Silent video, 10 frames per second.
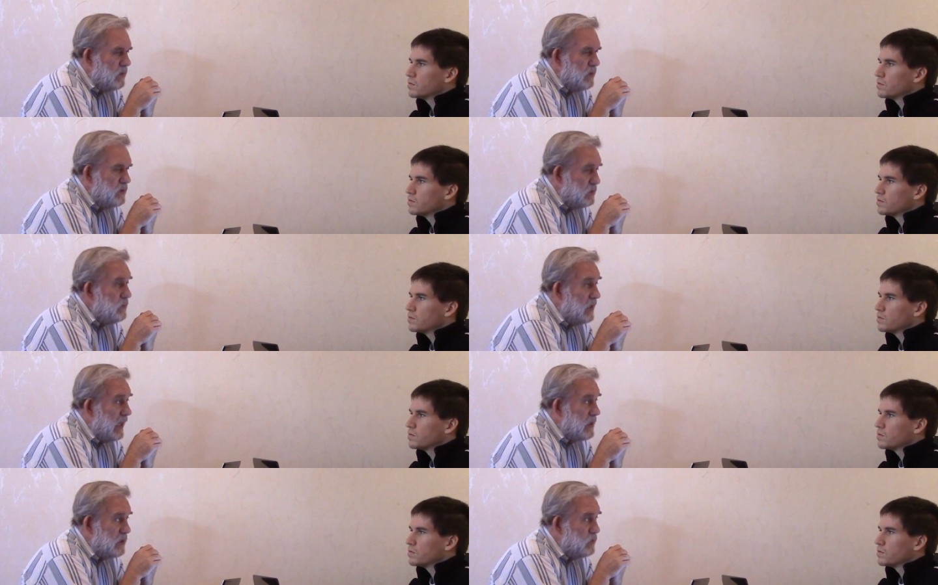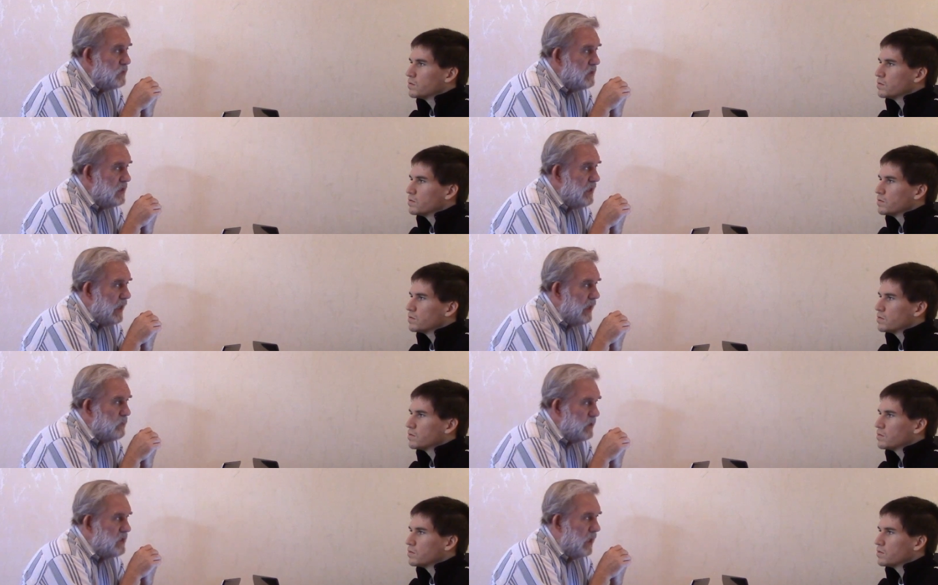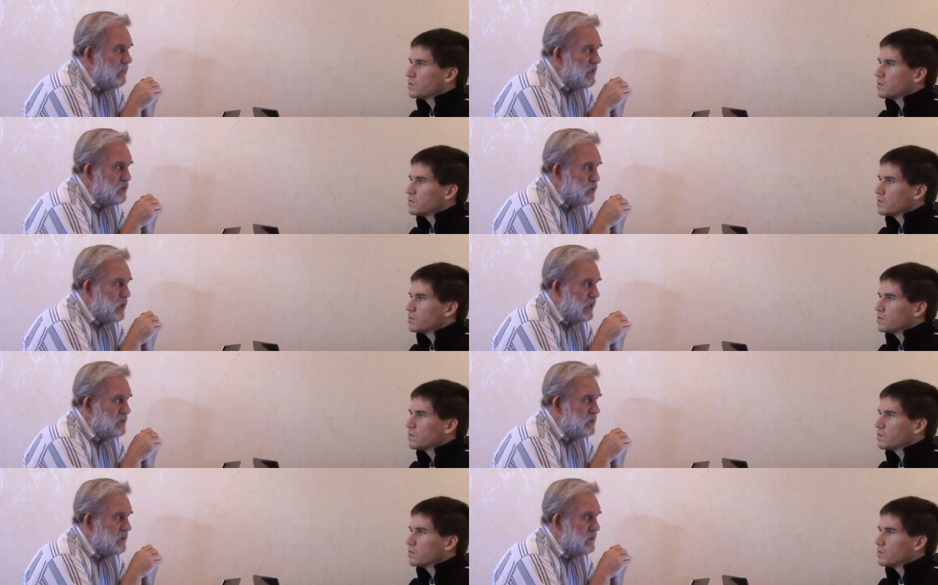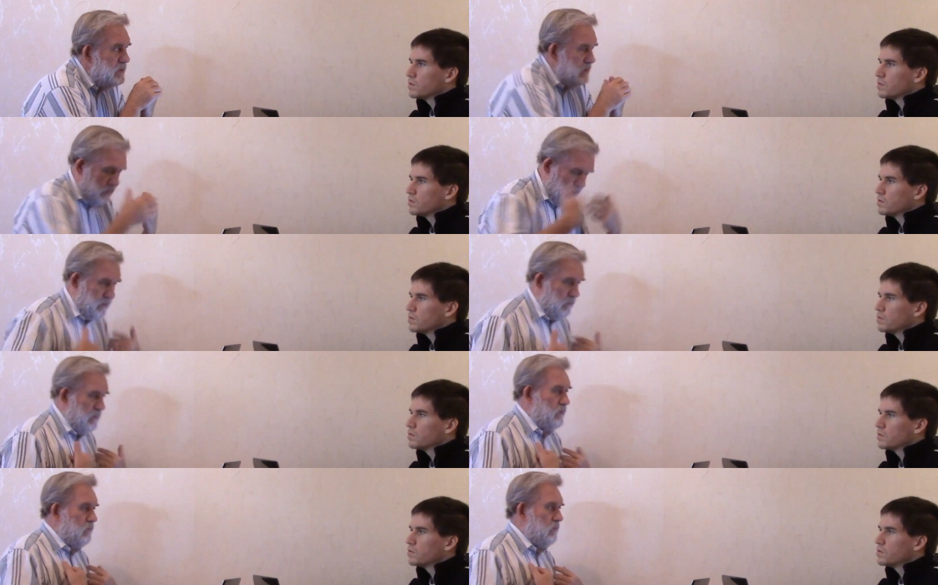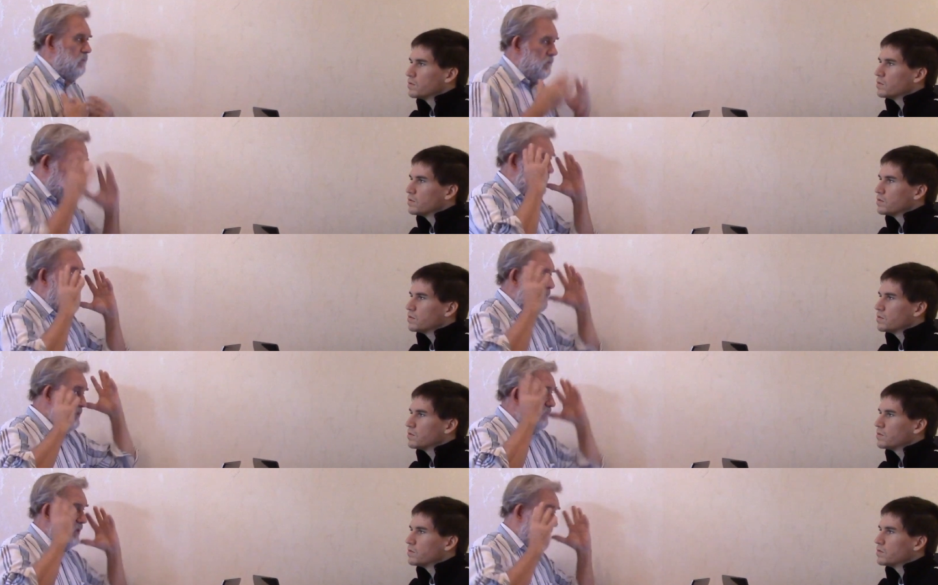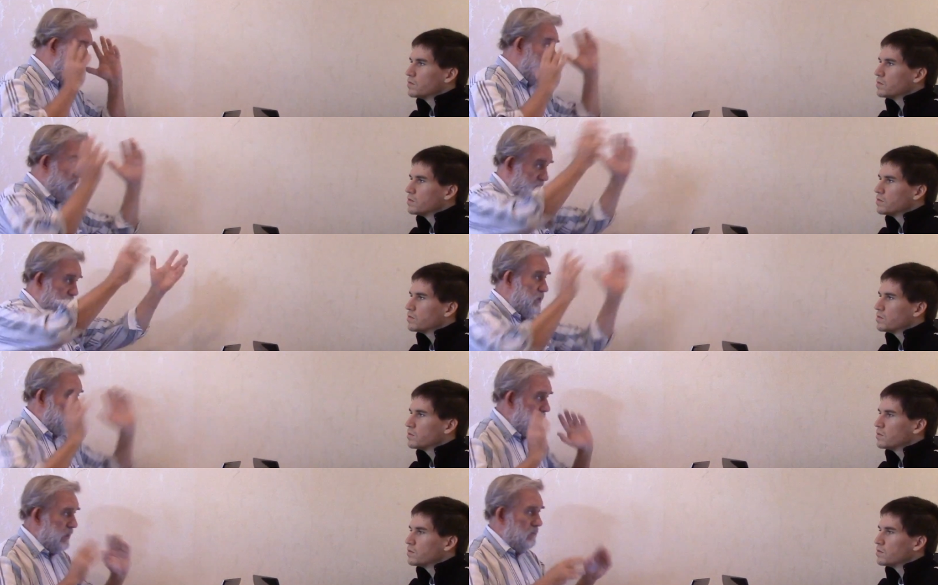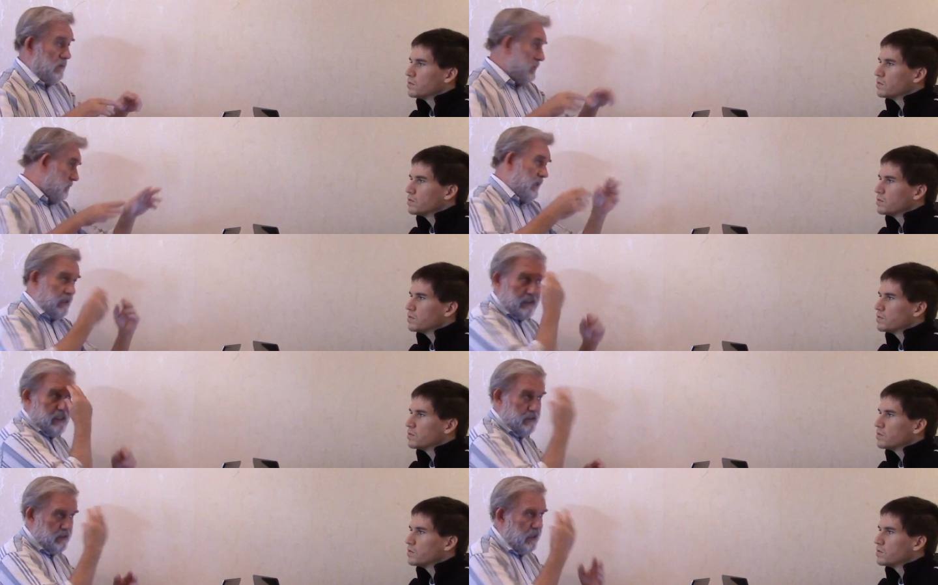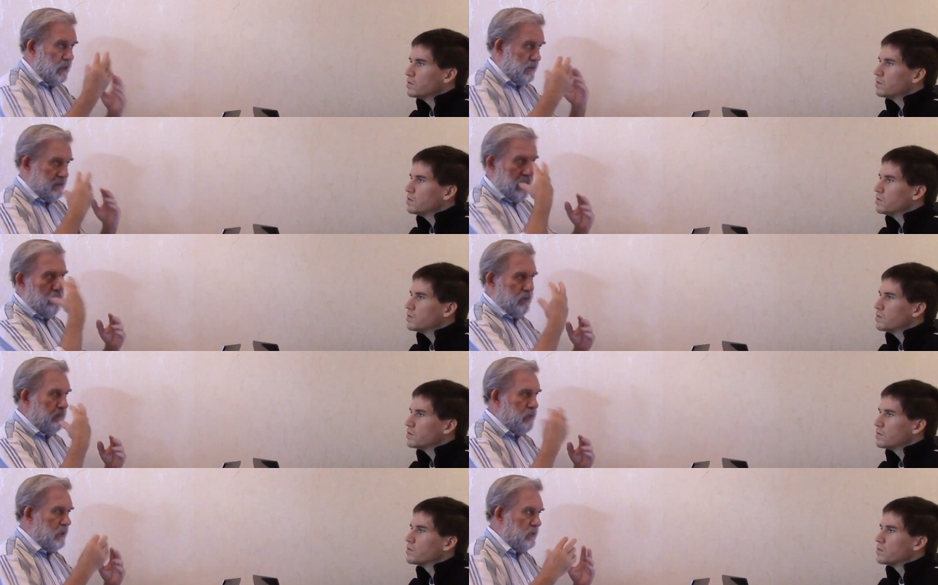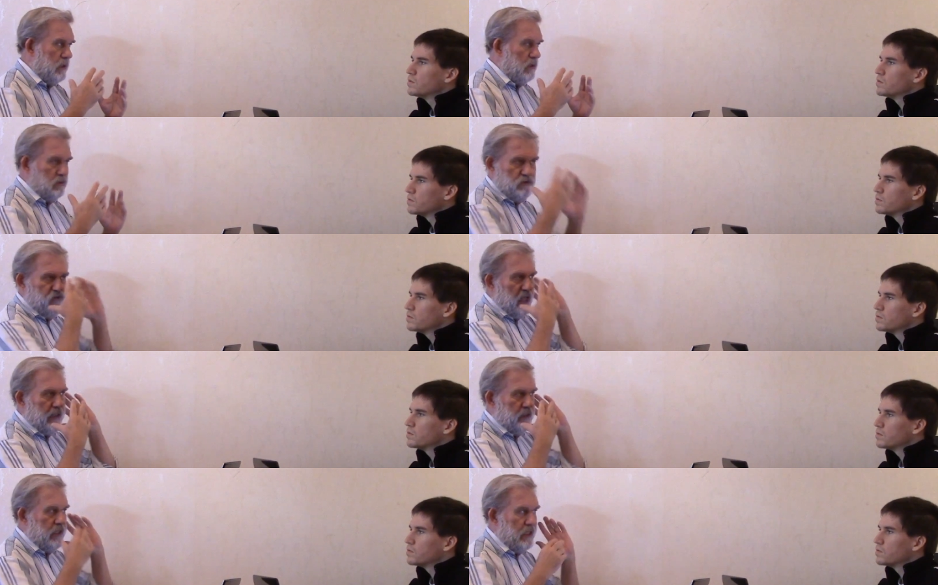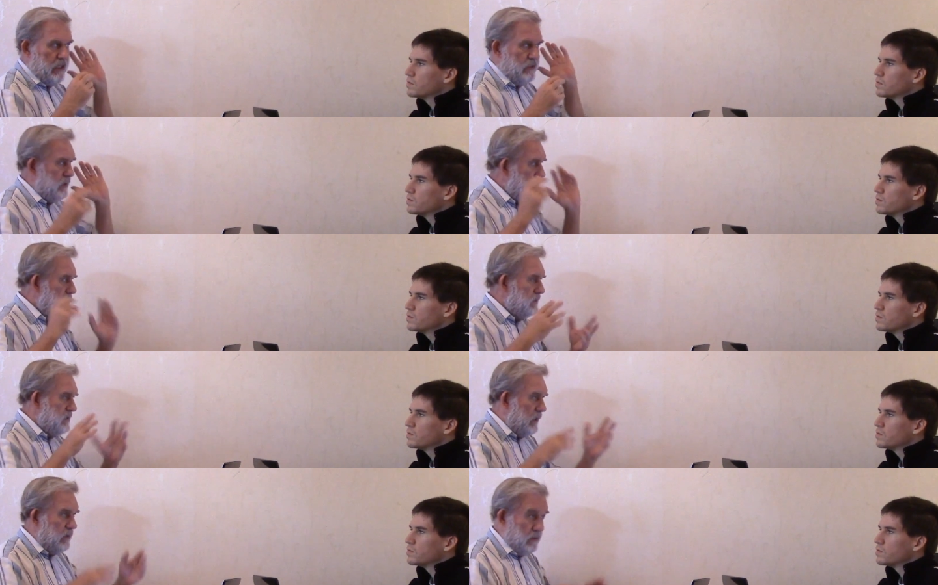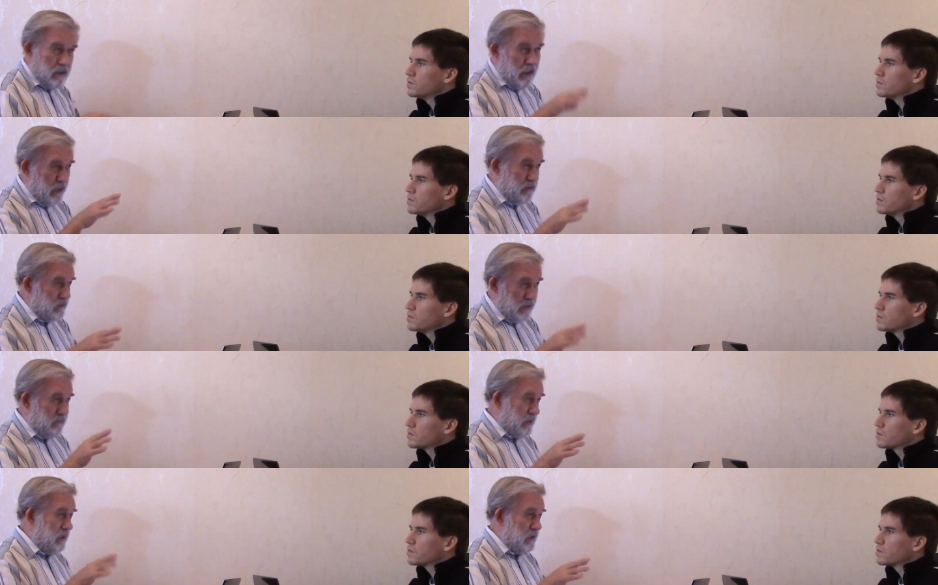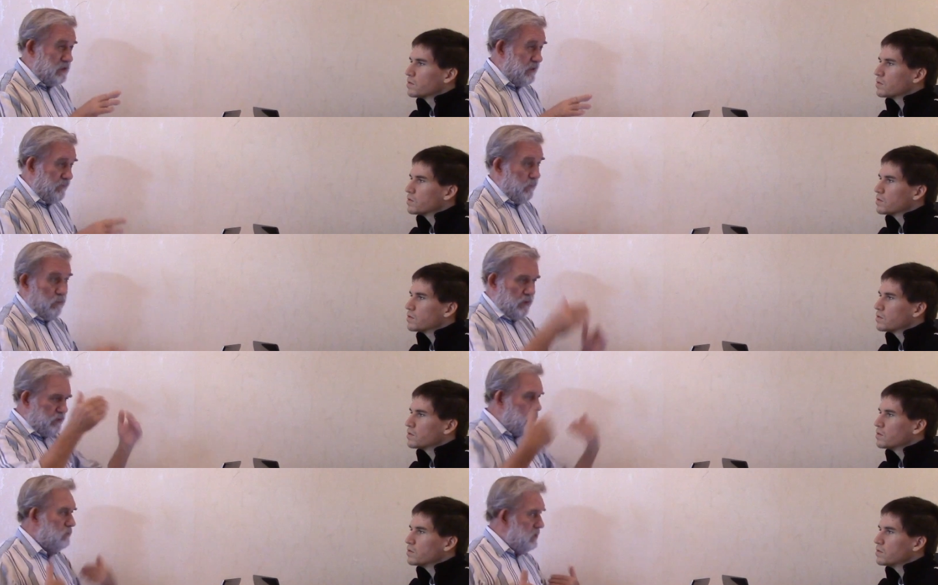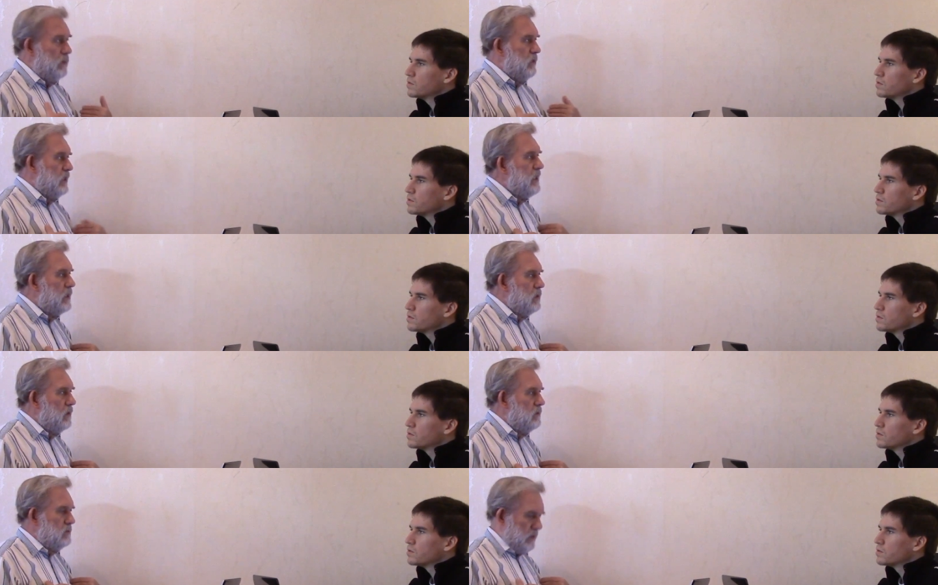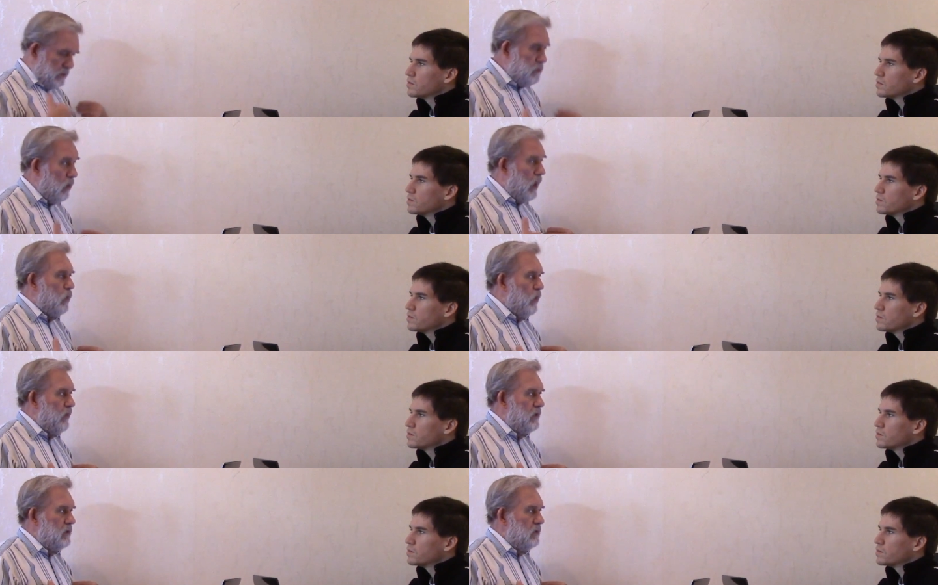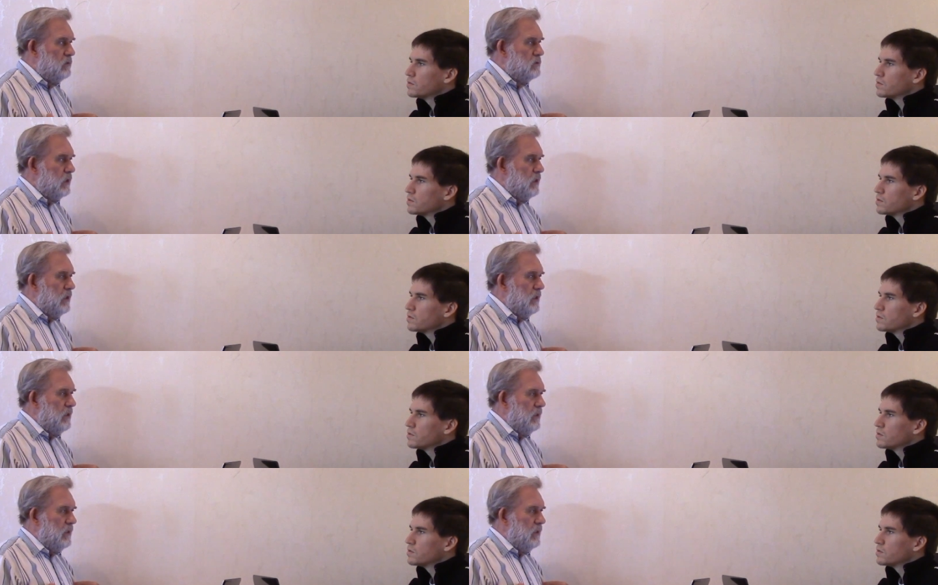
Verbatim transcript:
Speaker 1: were nude like a gorilla and we come in dressed, you know, we have different heads to begin with. You recognize this guy with a big nose, flattened head, you know, etc. And you say, well, he looks different. But when you don't see him with any clothes and you are wearing clothes,